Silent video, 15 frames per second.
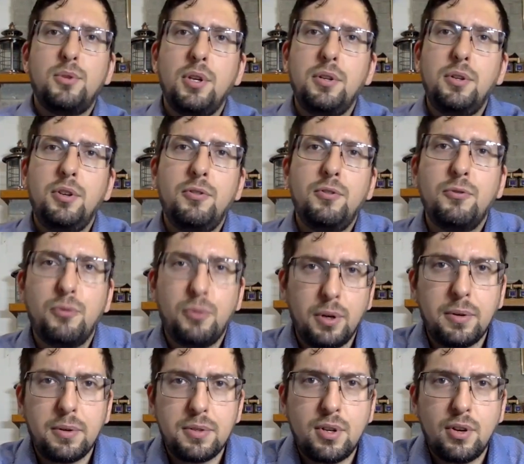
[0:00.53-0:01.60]
to a new
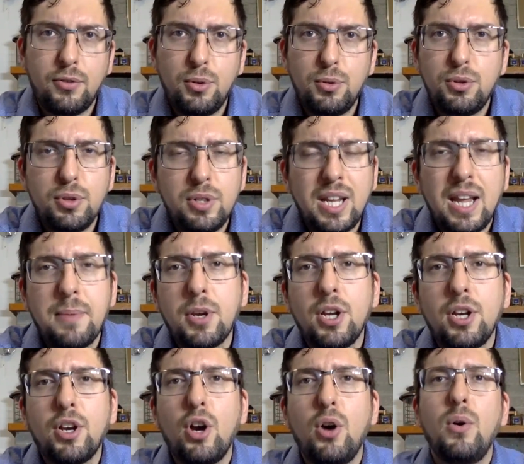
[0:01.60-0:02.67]
fragrance review. Today I'm
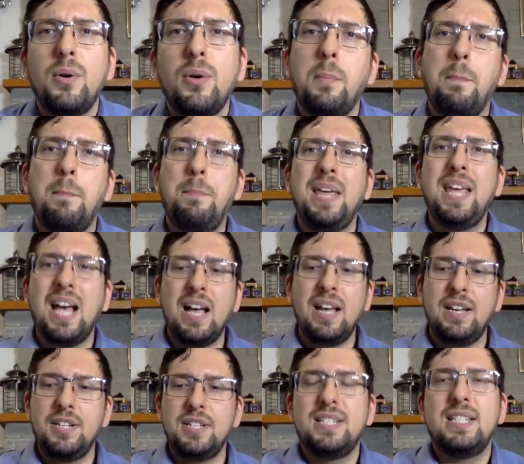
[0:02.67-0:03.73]
going to go
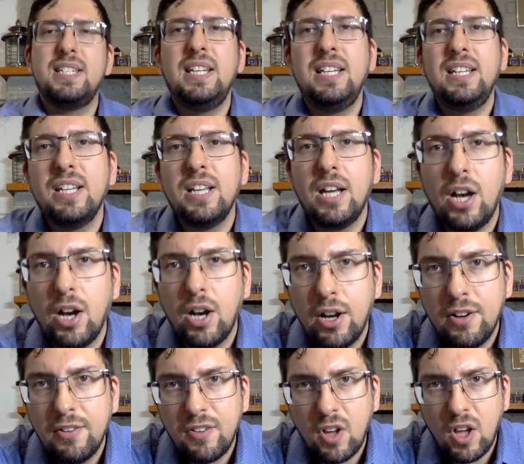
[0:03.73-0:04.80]
behind the scene
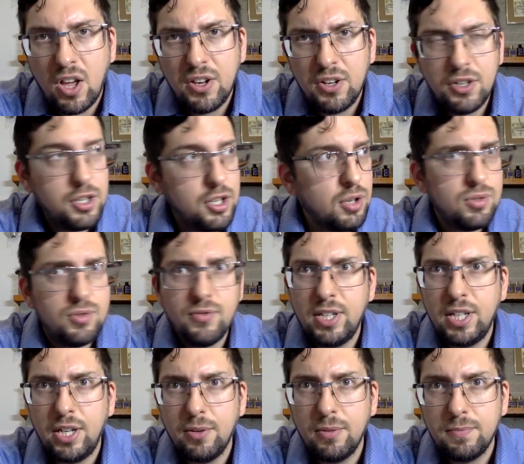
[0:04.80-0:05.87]
of those
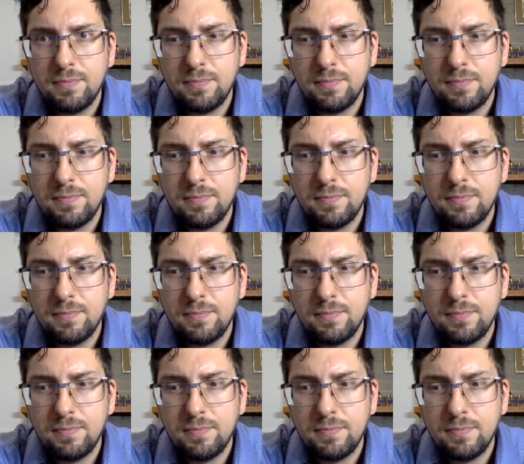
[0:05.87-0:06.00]
videos.